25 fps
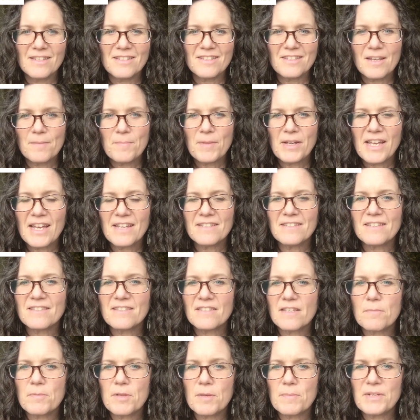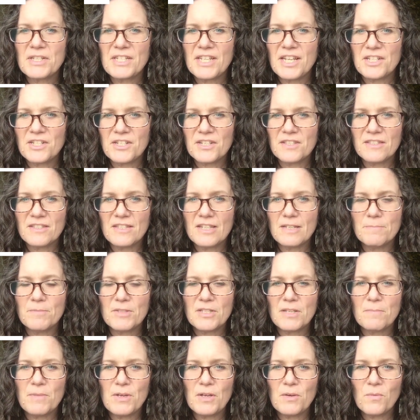Stomach acid supplementation seems
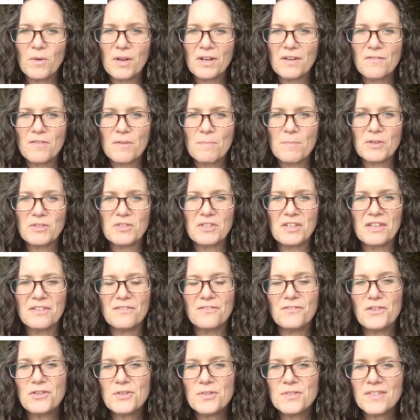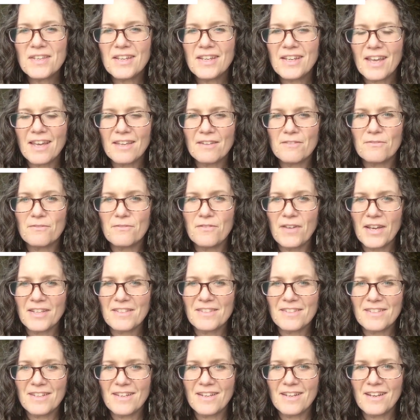to be one of the most confusing and
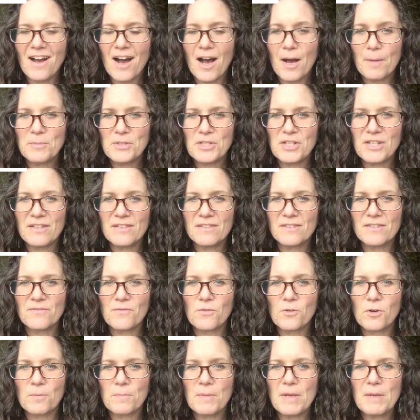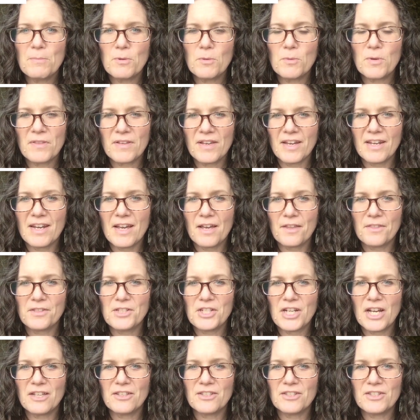vexing options for people with gut health
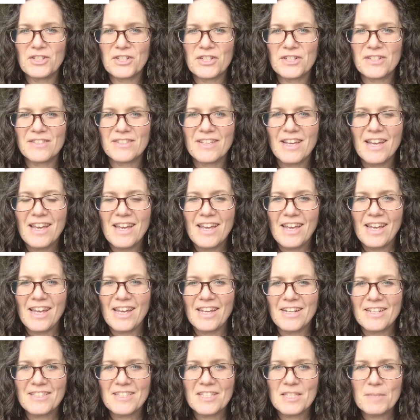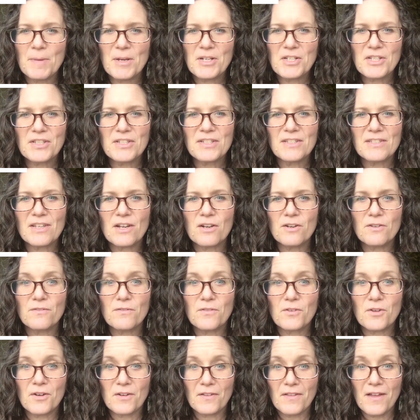challenges, and it's especially so
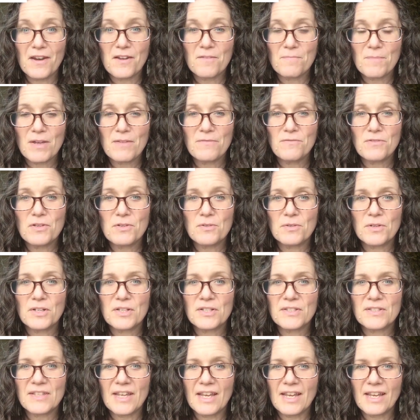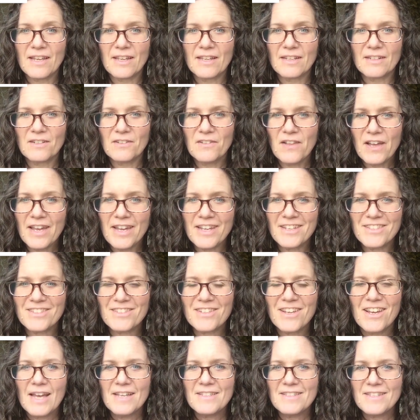for a lot of my viewers and
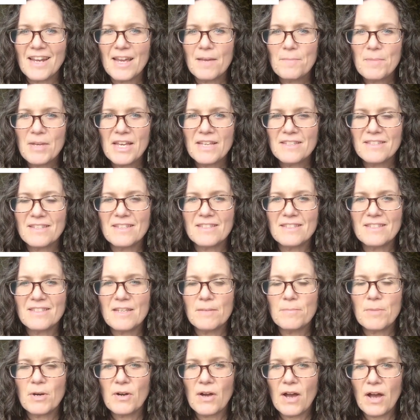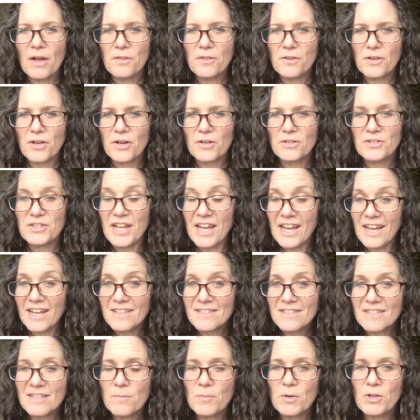clients. As an IBS and SIBO health coach
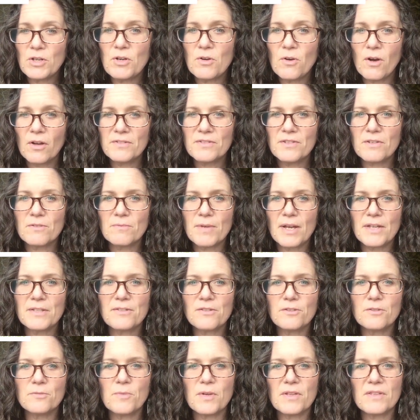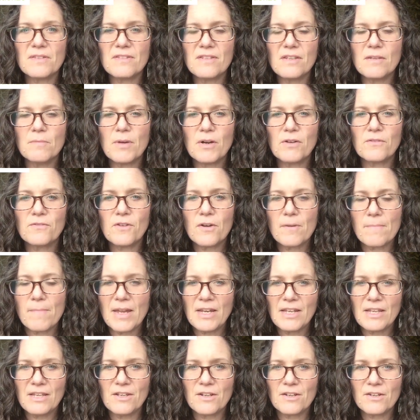and someone who also wrestled with SIBO for
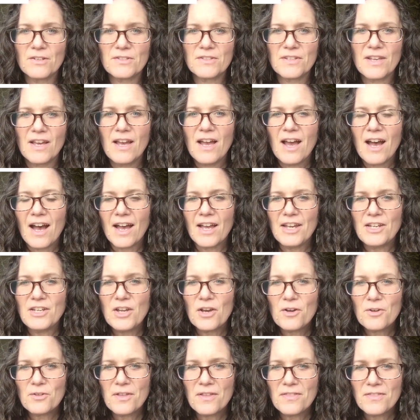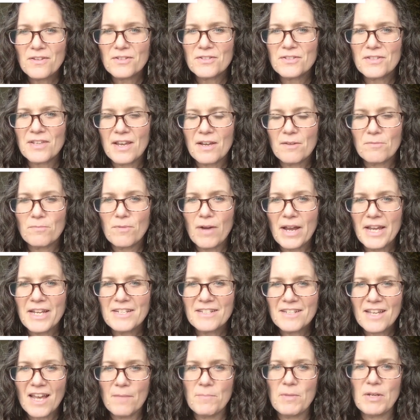many years, I know that there's a
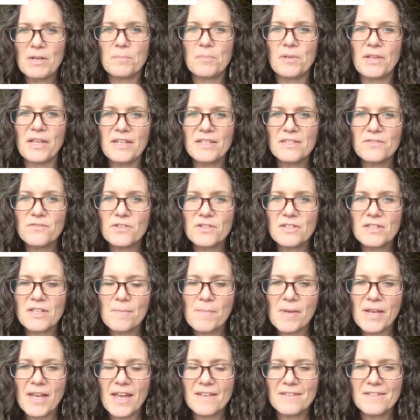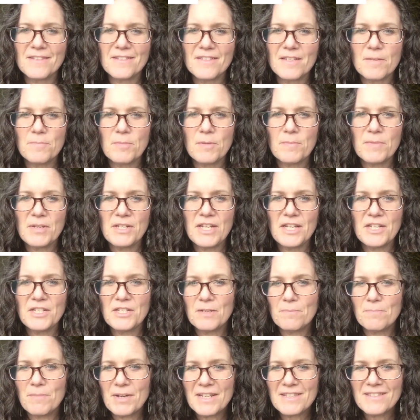right time and a place for stomach acid
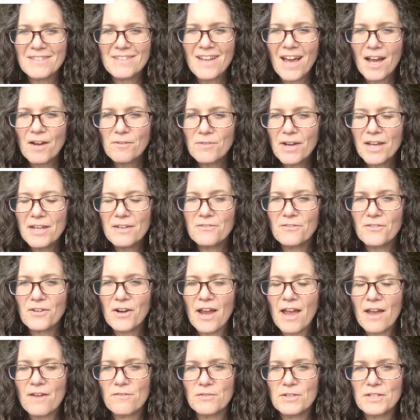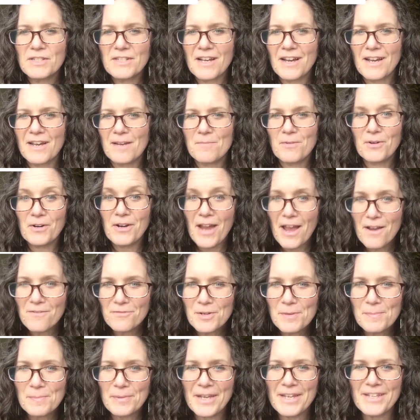supplementation, but it's not right for every time or
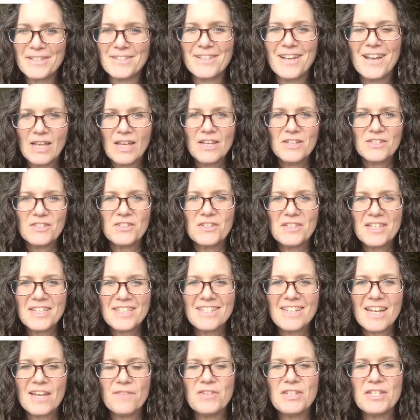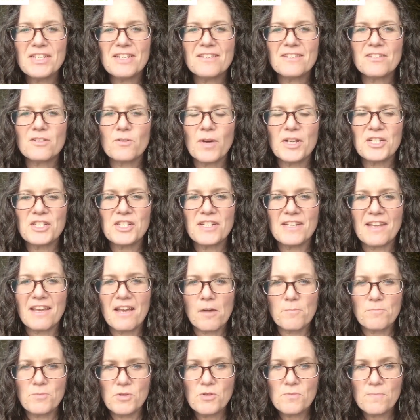every place. So let's dive into this question to
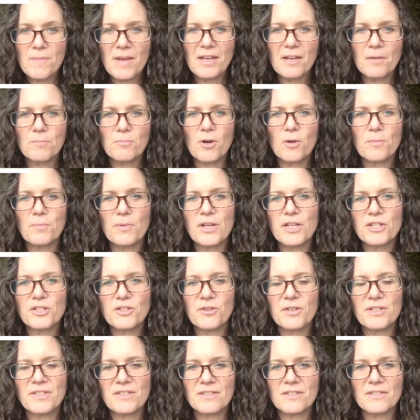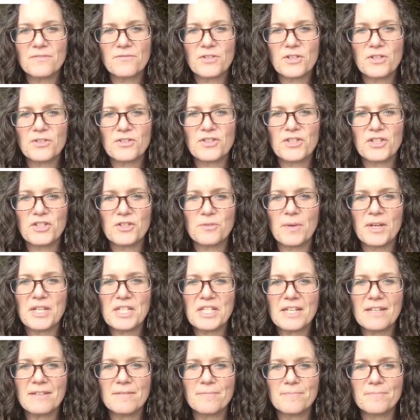help you make appropriate choices for your
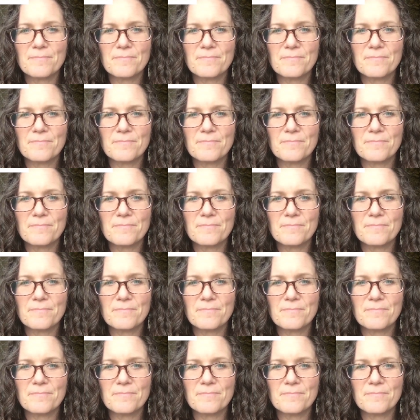situation.